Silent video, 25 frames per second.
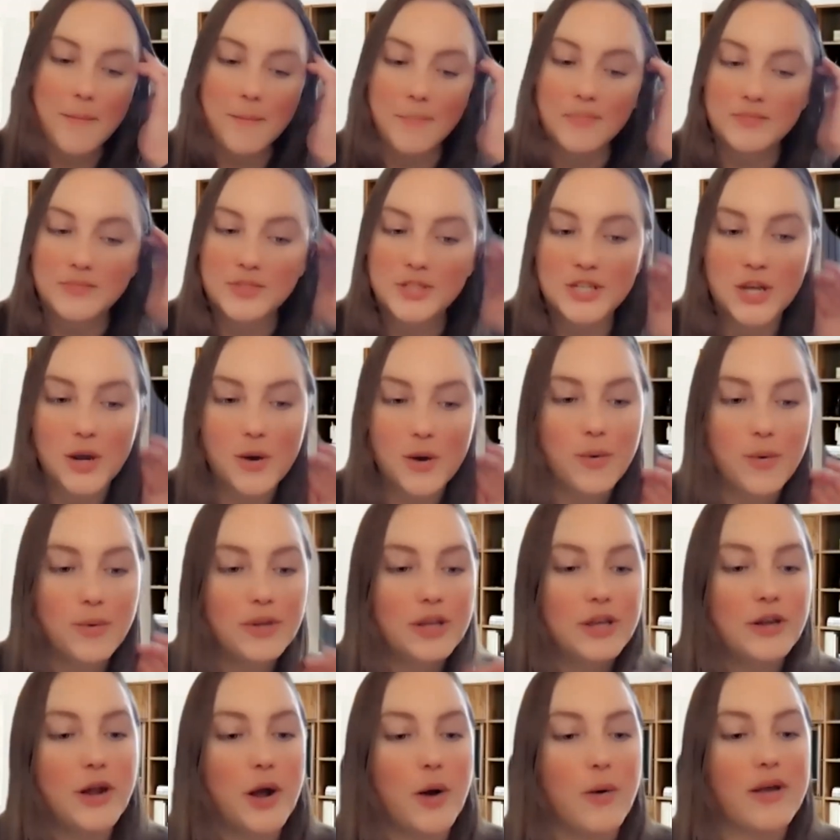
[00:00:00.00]
So,
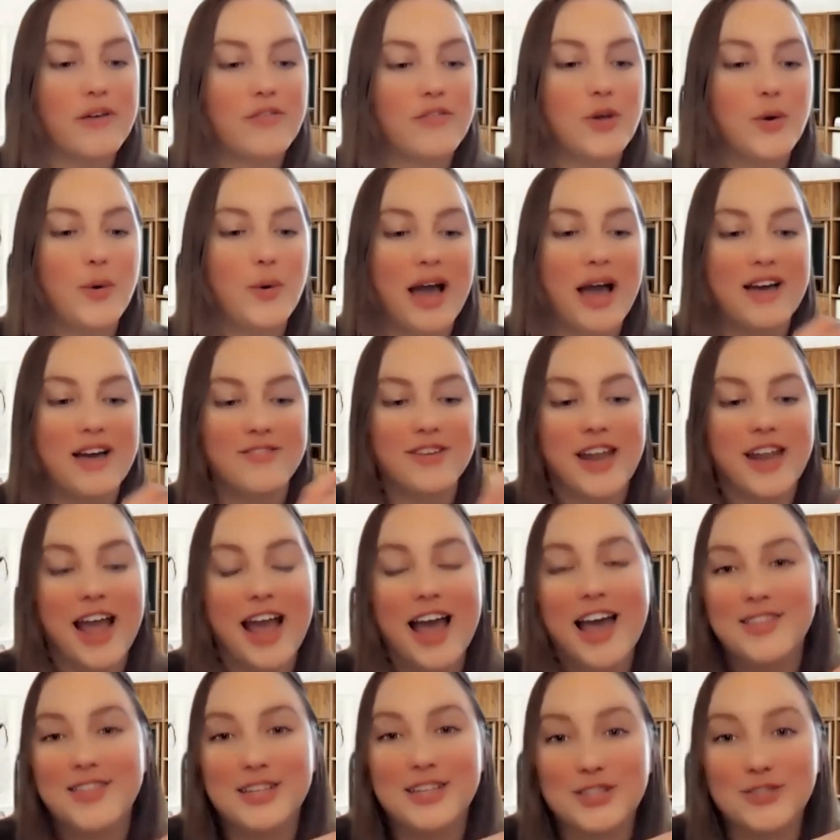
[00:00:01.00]
if you have an
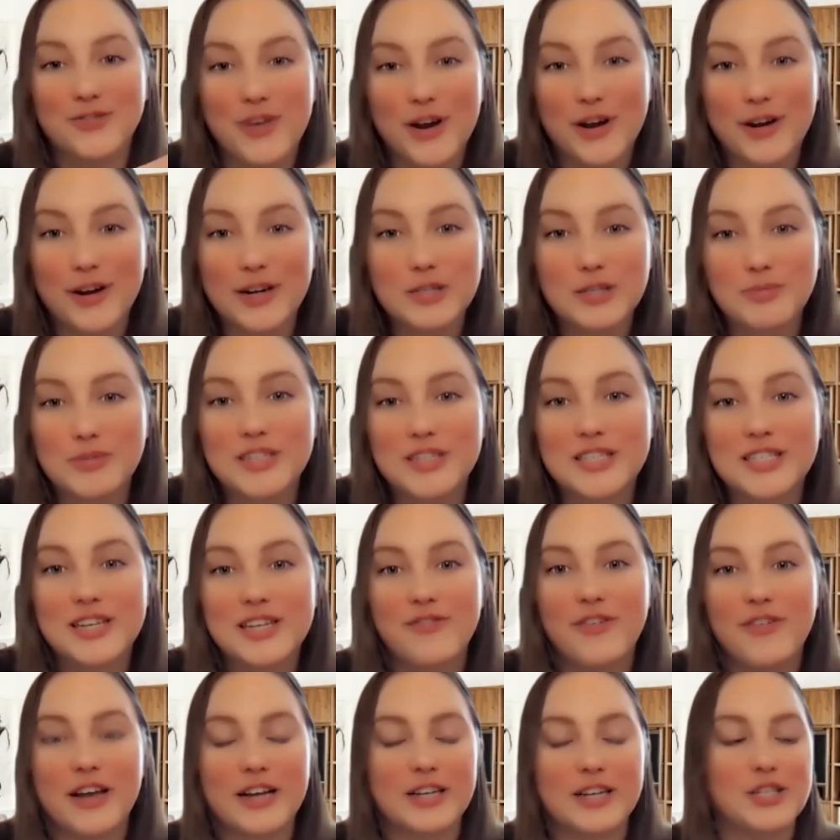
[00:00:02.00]
ad that's very
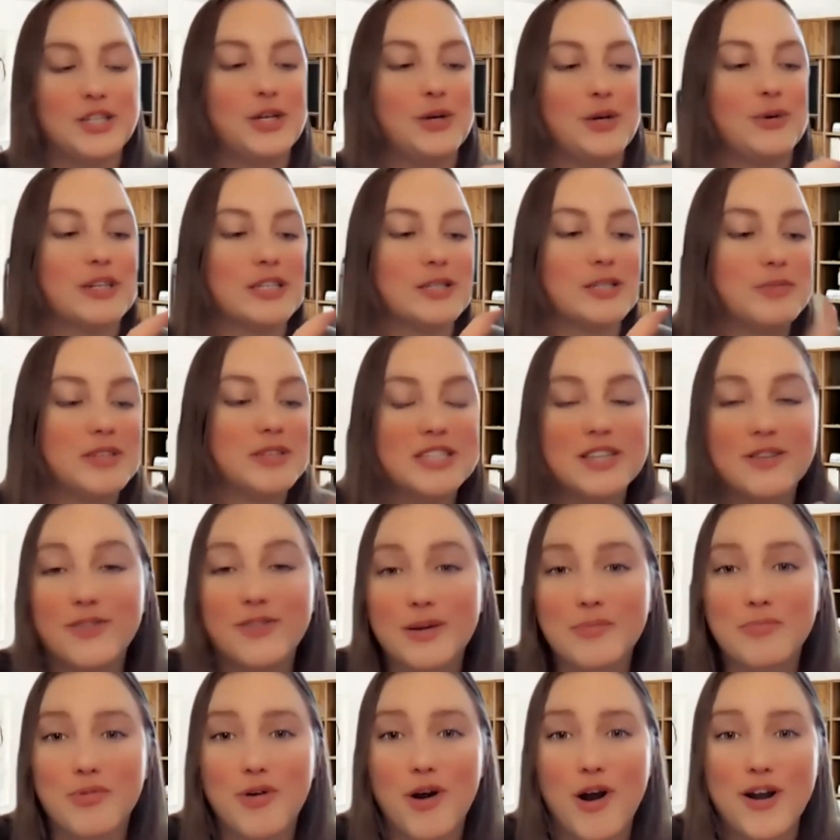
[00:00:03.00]
specific to a
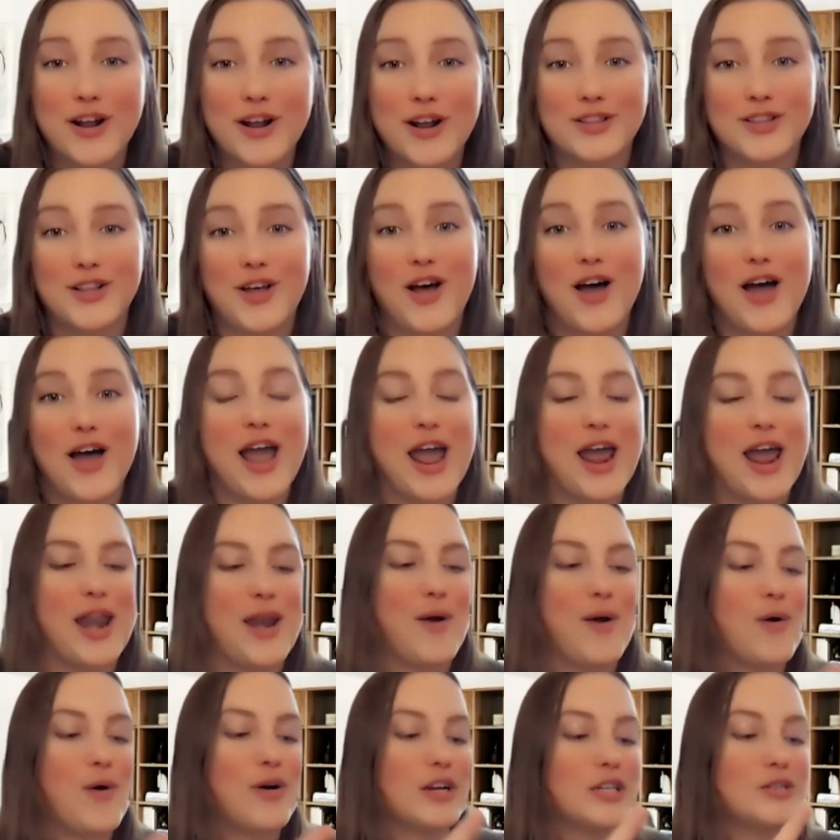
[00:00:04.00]
specific product line
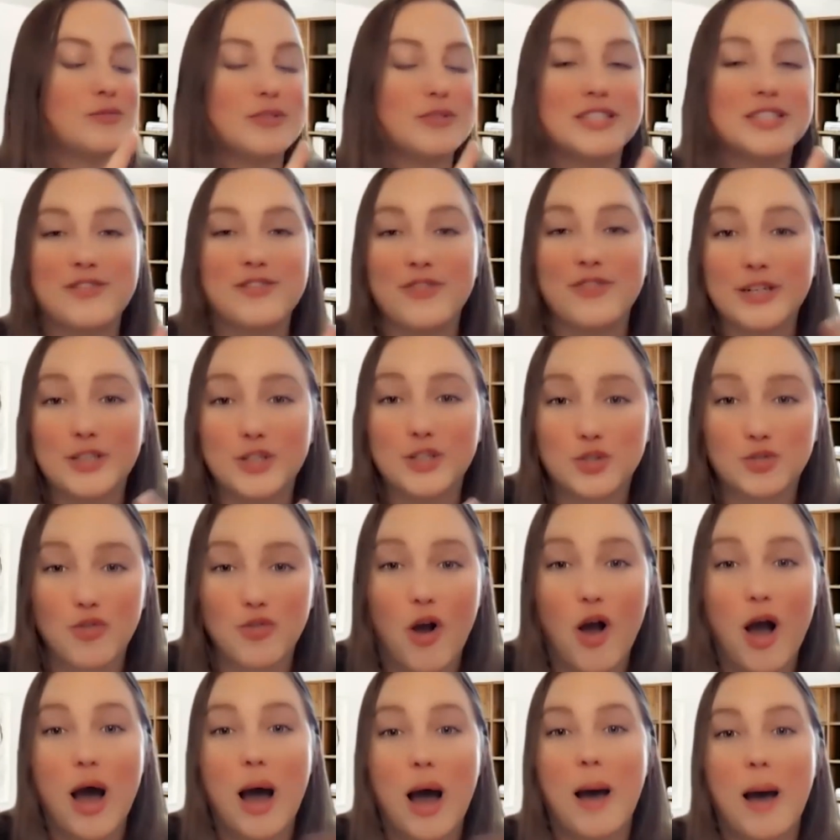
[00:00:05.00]
or a specific
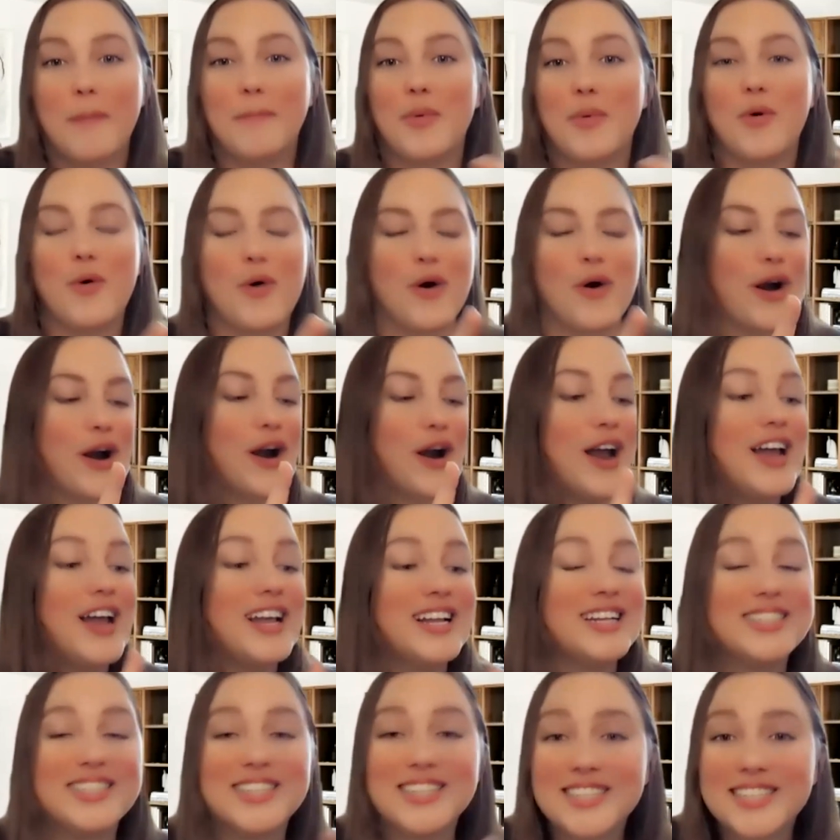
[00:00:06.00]
drop or
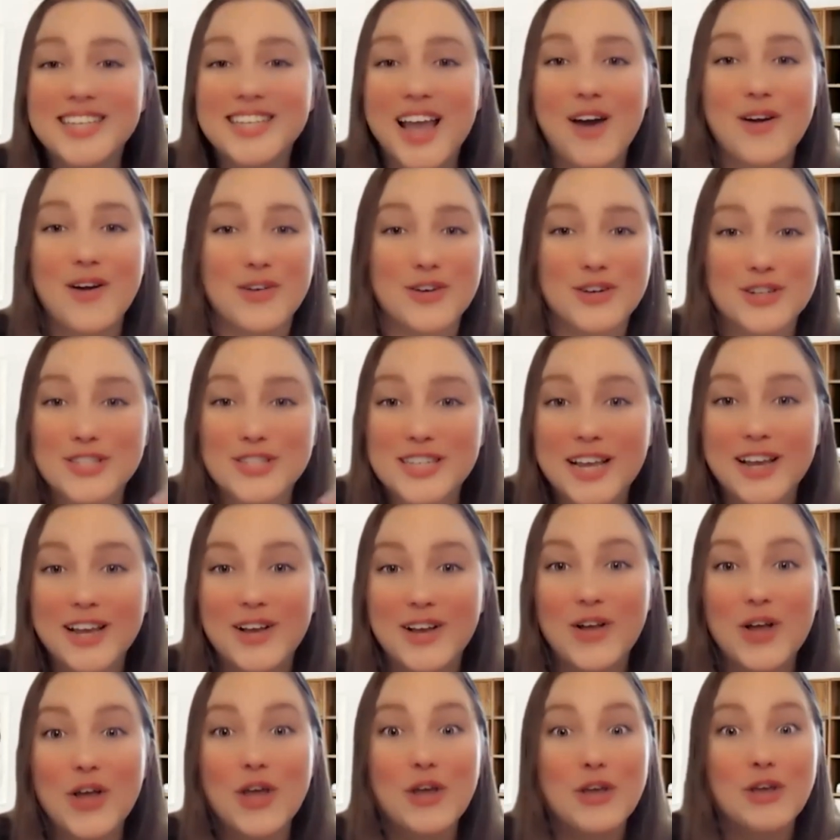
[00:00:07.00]
discount or
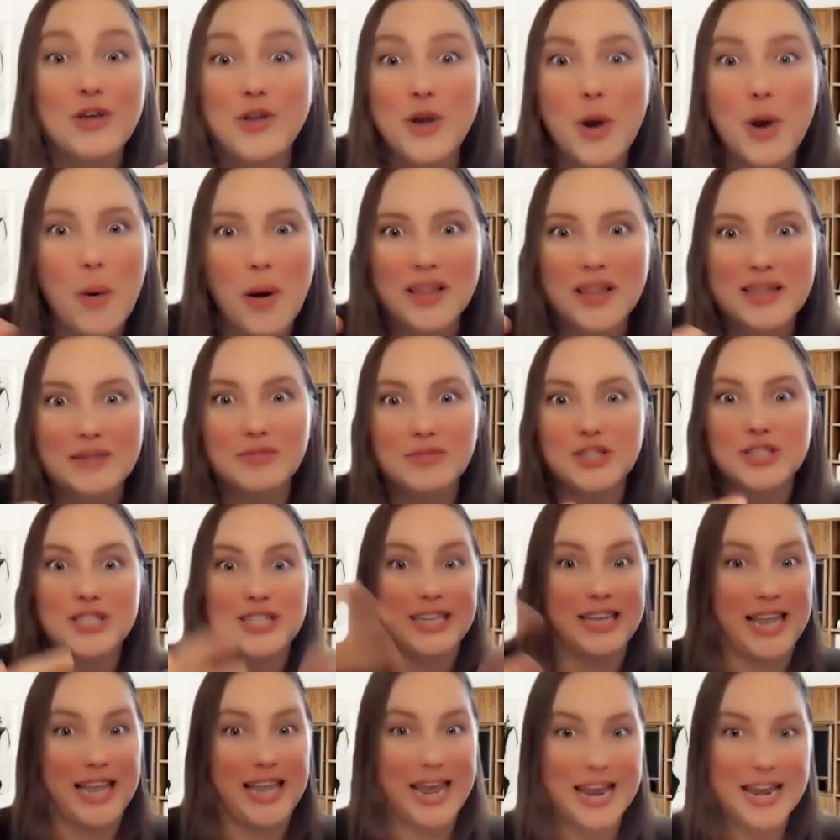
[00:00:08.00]
sale, you don't want them just
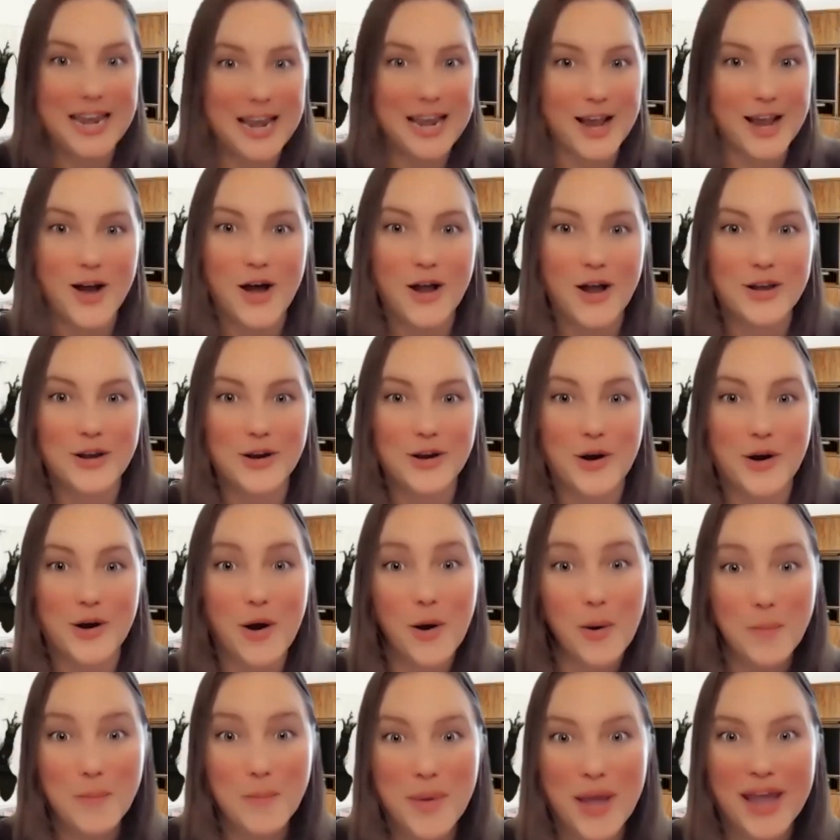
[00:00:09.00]
landing on your
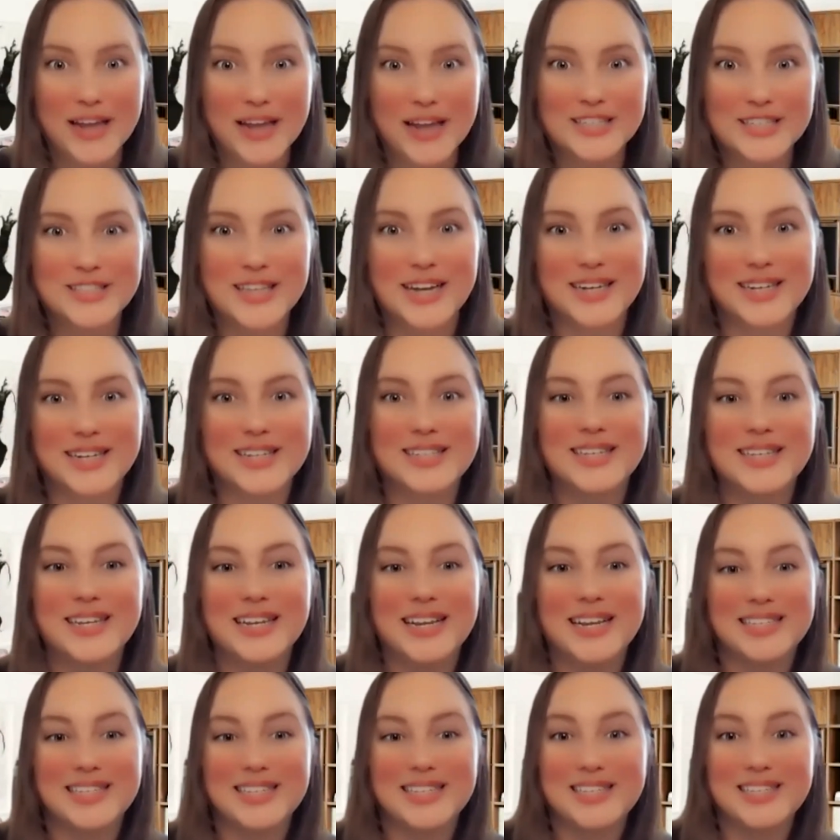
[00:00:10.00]
homepage. That doesn't
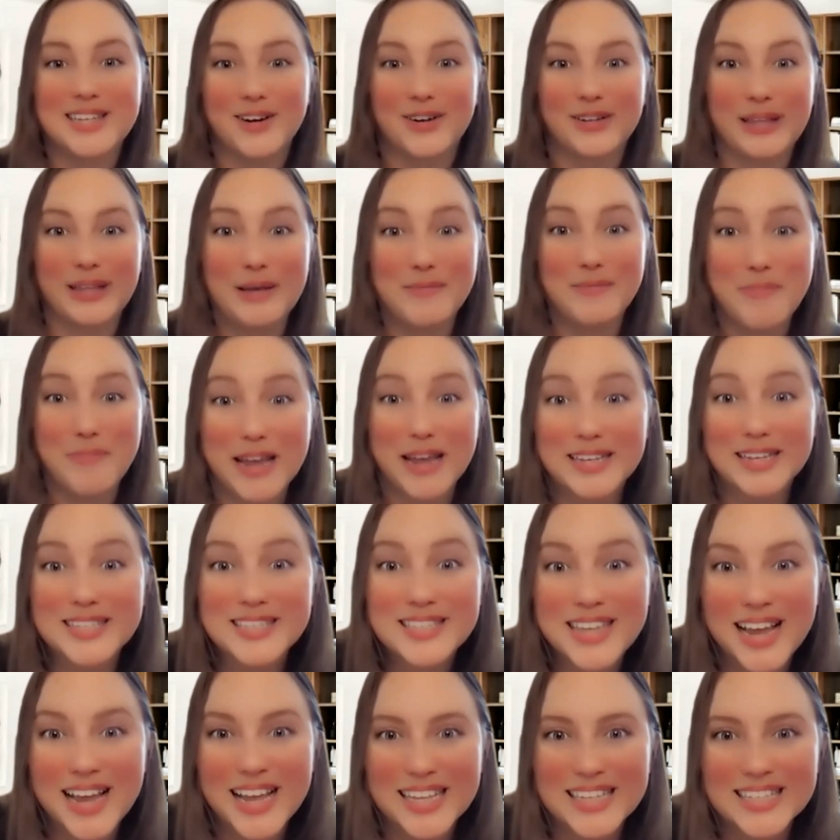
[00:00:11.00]
necessarily make
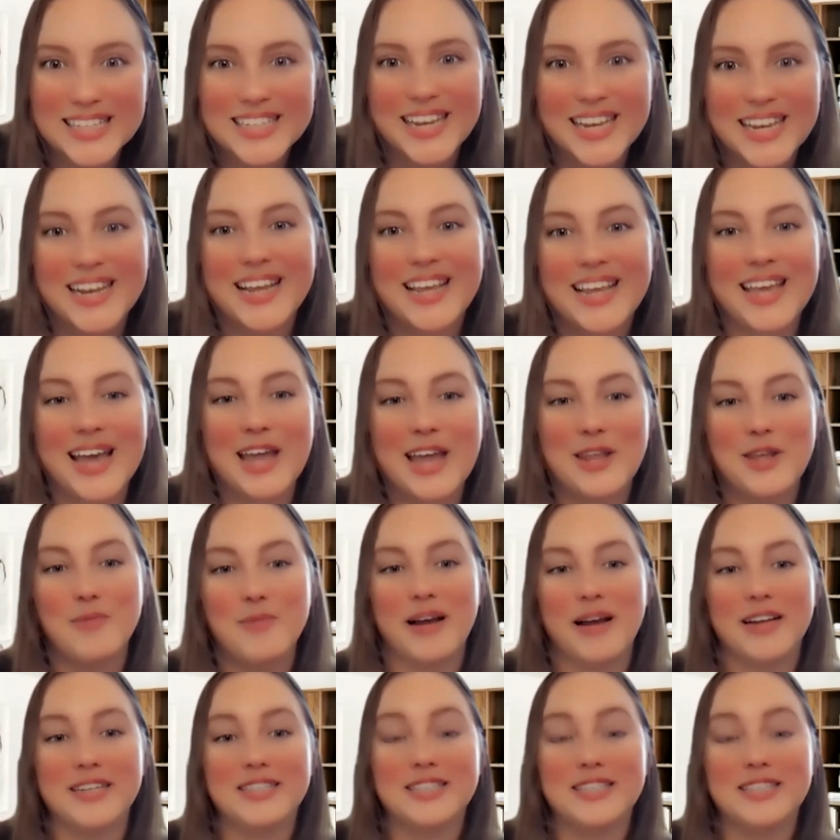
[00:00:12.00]
sense. And again, you
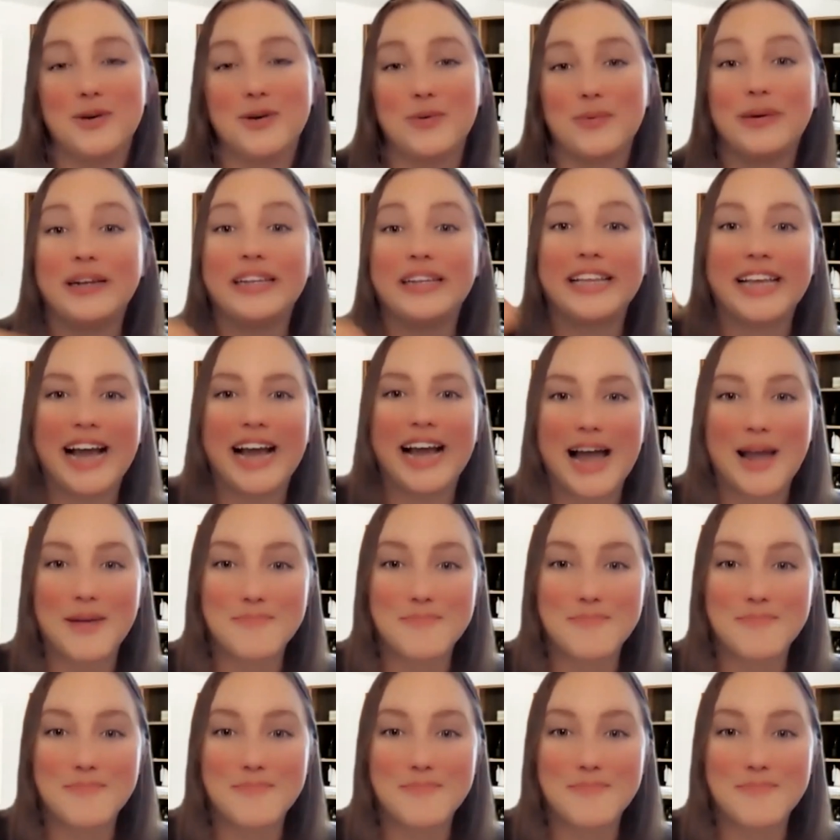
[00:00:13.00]
might see a really high